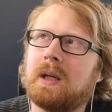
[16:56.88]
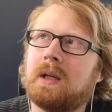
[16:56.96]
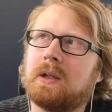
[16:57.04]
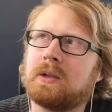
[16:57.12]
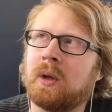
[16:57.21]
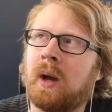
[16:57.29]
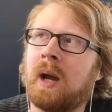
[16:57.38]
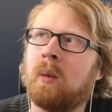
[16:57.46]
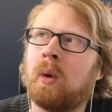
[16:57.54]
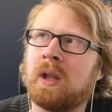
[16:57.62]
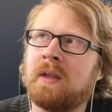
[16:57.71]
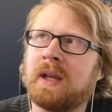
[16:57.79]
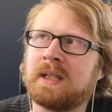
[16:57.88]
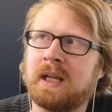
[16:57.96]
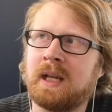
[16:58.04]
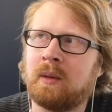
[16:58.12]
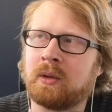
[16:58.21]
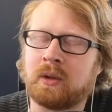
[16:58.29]
So one of the things I
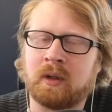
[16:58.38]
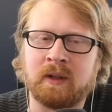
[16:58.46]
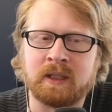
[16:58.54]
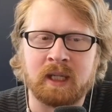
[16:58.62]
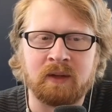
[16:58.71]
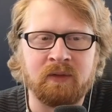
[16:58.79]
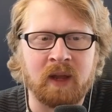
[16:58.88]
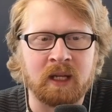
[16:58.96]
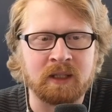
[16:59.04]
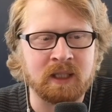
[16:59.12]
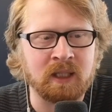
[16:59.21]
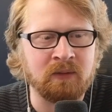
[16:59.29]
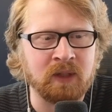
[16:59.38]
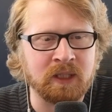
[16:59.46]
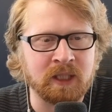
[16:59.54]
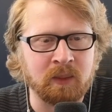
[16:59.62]
did was sort of this like fantasy VC